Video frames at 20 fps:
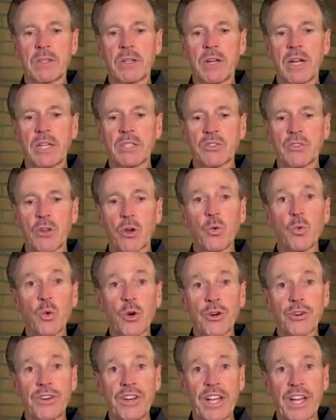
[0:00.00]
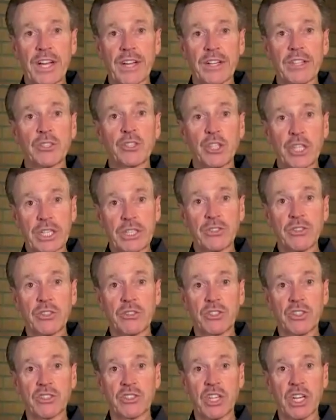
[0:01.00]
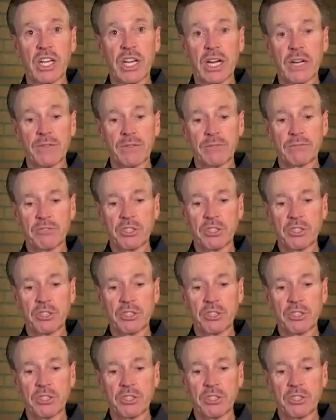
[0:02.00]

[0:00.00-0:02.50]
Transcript: as though we're dead and Jesus is alive.